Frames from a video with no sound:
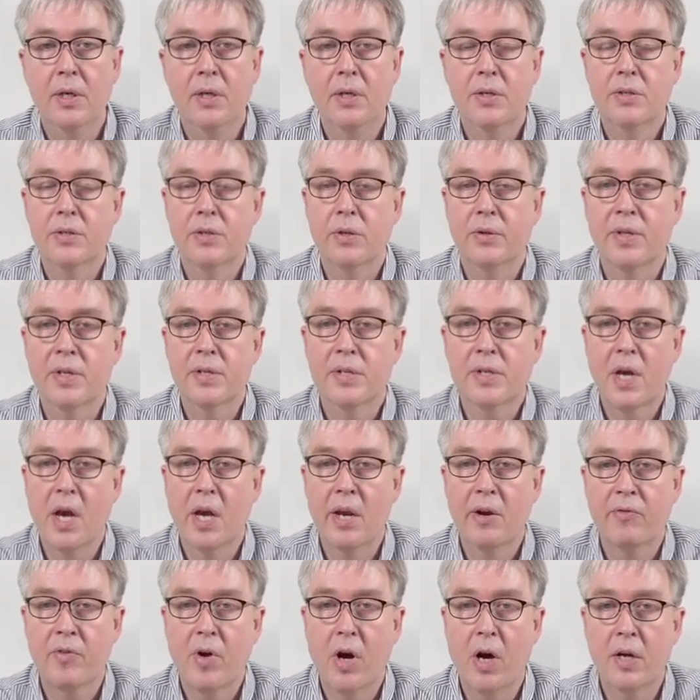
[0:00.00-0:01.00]
So this
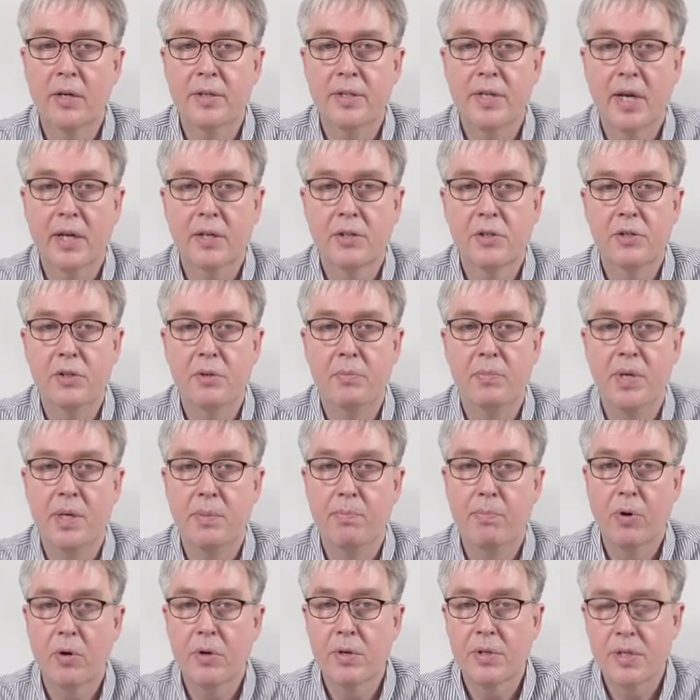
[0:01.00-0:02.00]
kind of context should be
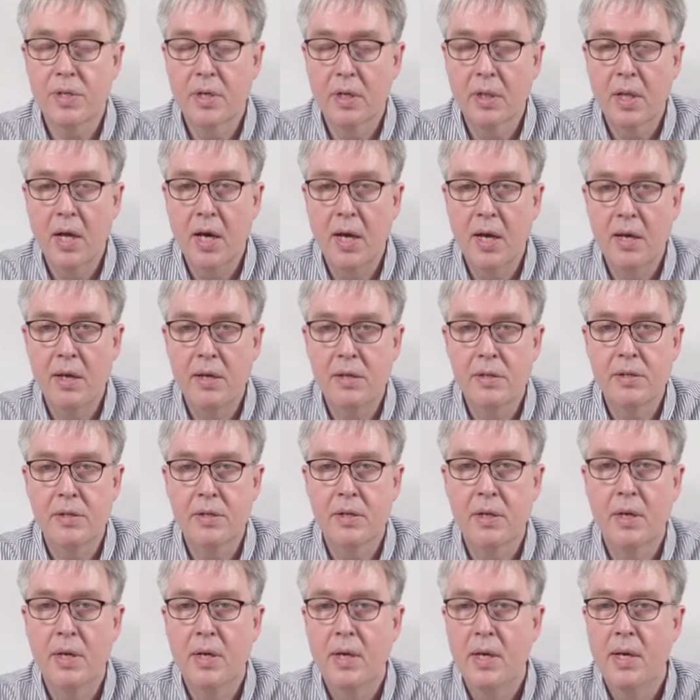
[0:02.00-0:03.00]

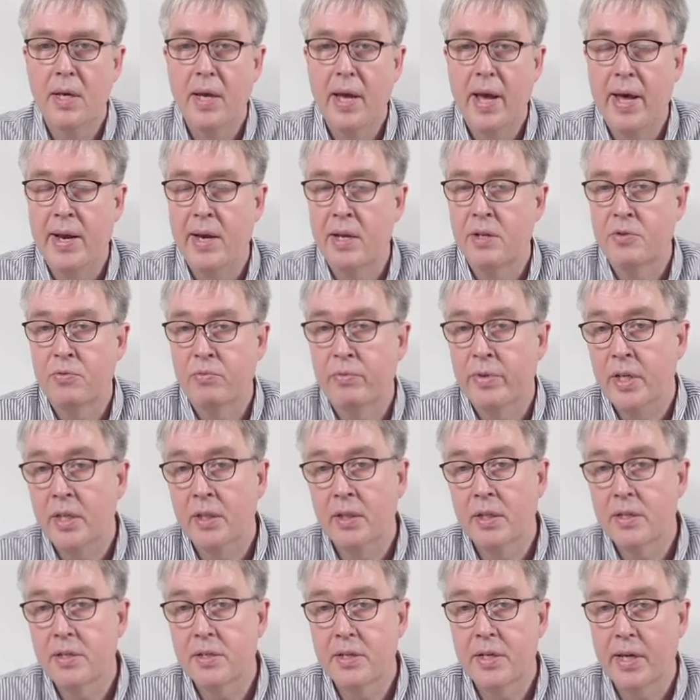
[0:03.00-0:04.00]
personalized and as
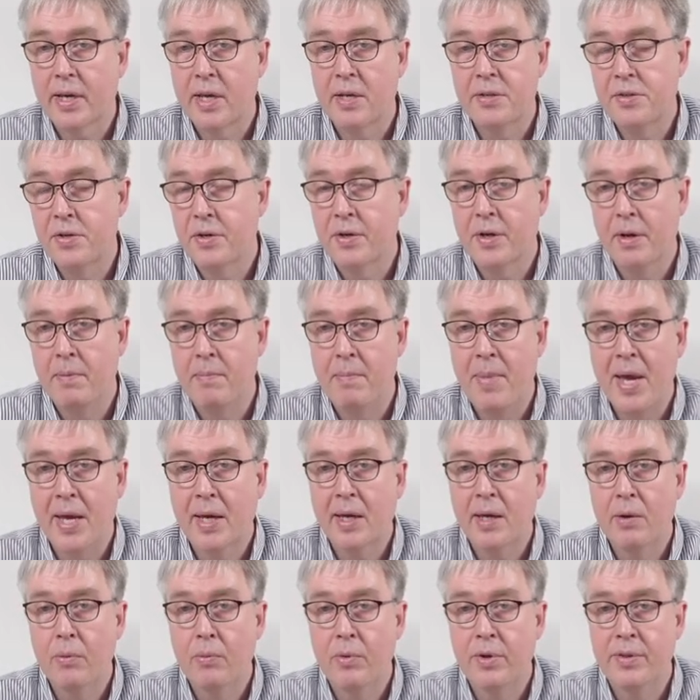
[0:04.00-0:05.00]
realistic as you can
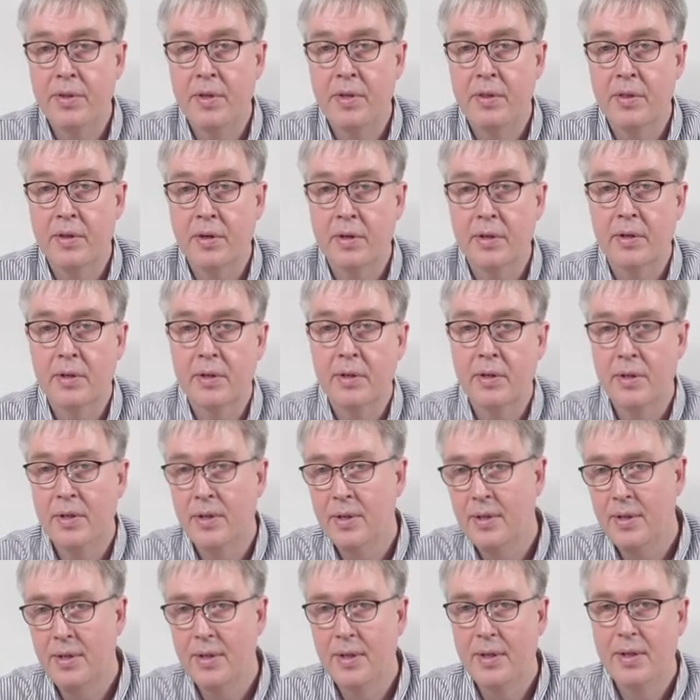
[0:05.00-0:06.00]
make it within the,
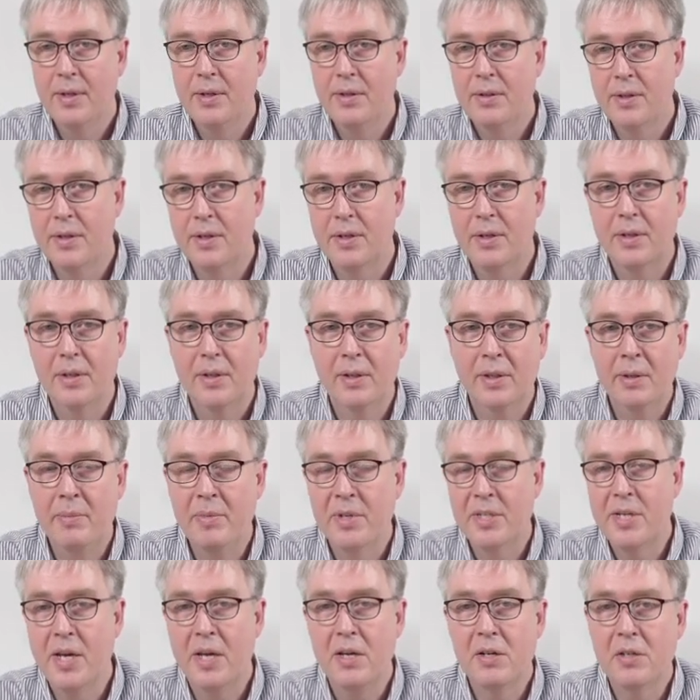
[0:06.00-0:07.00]
the
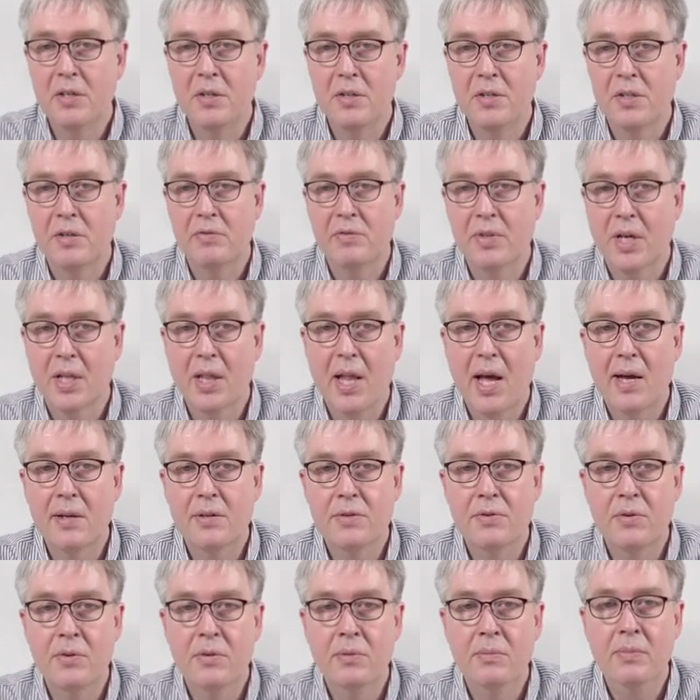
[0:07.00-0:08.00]
limitations of the
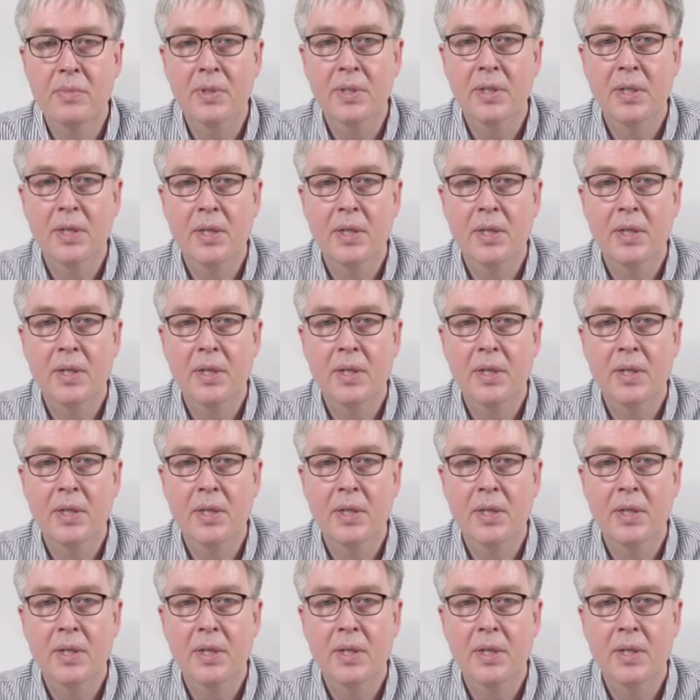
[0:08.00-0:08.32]
classroom.